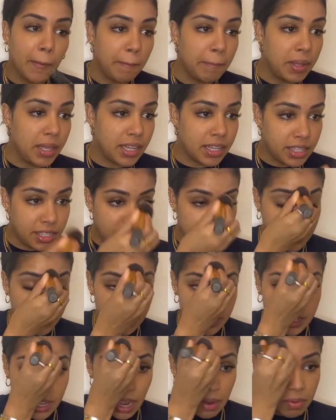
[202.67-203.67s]

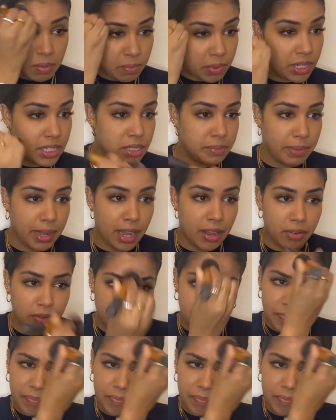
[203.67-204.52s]
because that one breaks me out.